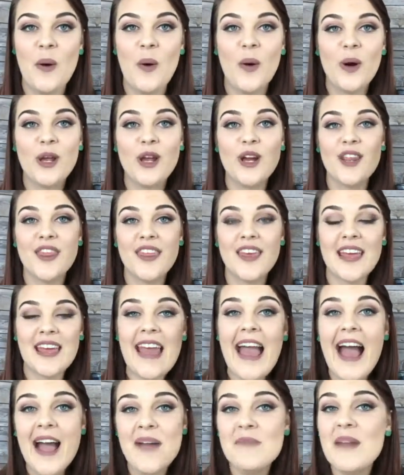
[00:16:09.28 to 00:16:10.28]
or you're
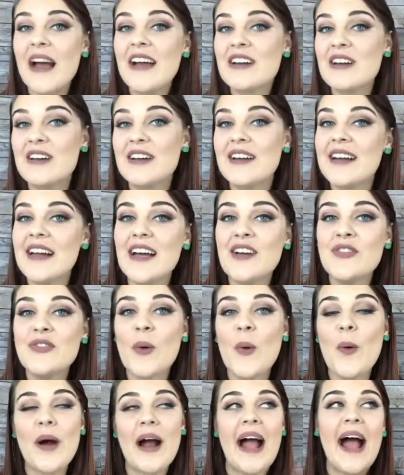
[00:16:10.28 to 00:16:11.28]
thinking, I'm not good enough,
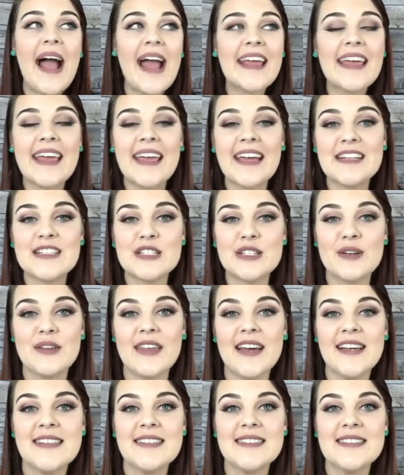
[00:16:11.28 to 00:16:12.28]
or I can't do
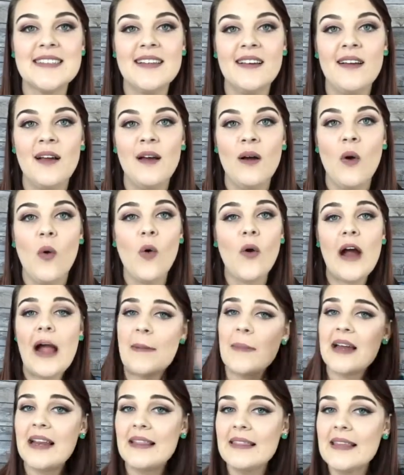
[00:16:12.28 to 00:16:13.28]
this, or
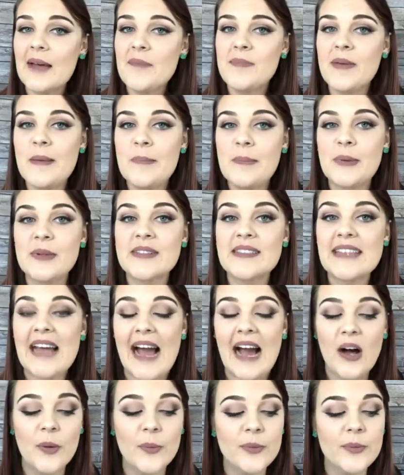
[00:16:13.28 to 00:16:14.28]
I'm gonna let people
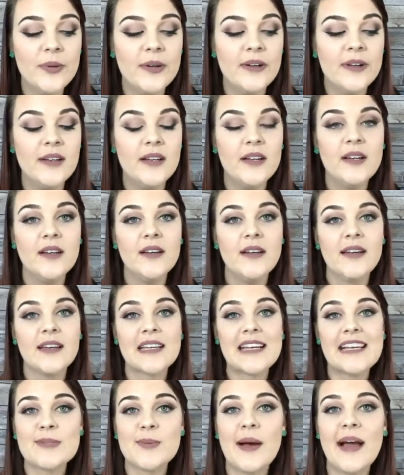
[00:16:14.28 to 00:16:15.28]
down,
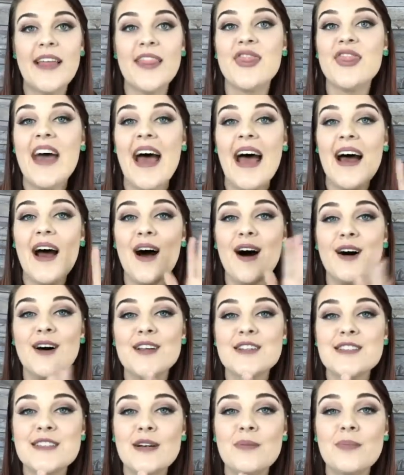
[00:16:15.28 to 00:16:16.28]
guess what? That
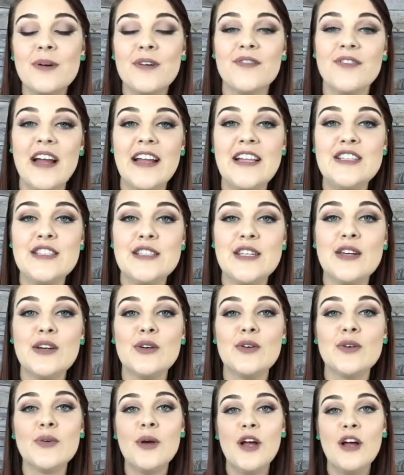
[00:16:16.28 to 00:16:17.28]
also prevents
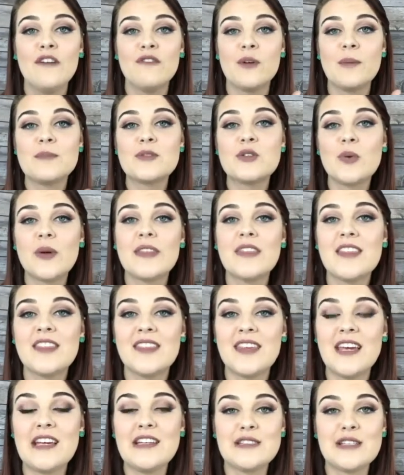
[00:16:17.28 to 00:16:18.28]
you from doing the
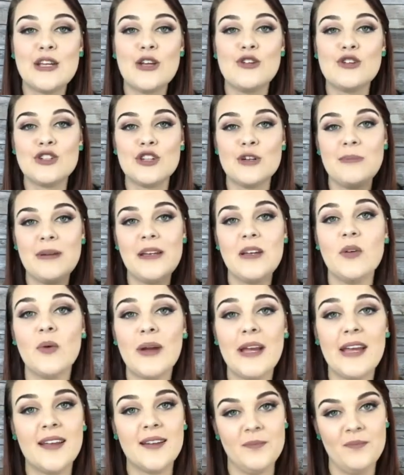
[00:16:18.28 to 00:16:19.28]
things you should be
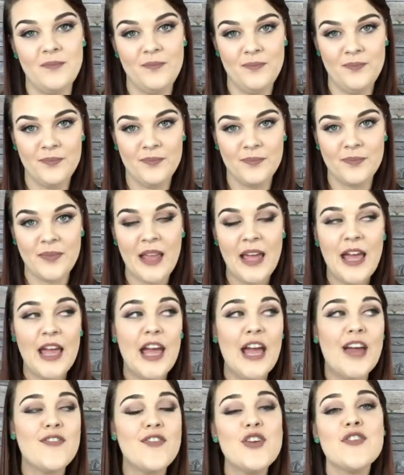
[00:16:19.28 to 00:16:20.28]
doing.
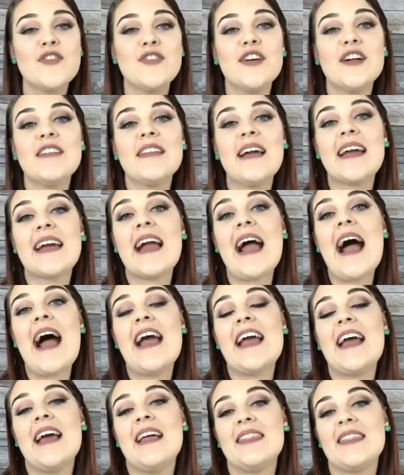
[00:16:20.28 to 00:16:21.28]
If you feel like
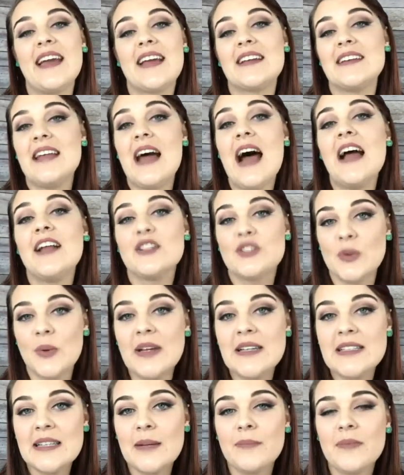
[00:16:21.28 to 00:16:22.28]
not
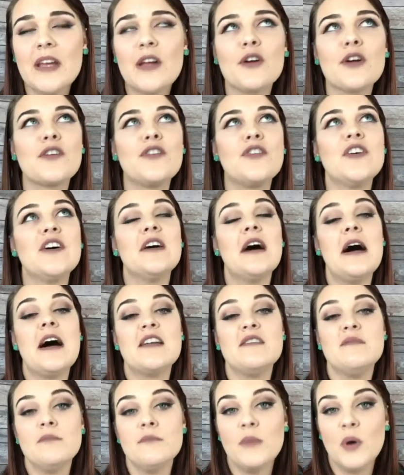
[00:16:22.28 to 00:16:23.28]
doing something, or you feel
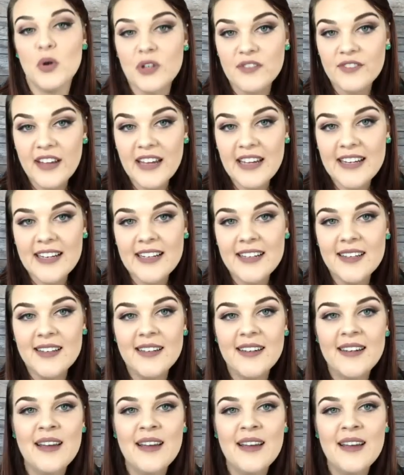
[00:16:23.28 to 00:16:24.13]
unmotivated,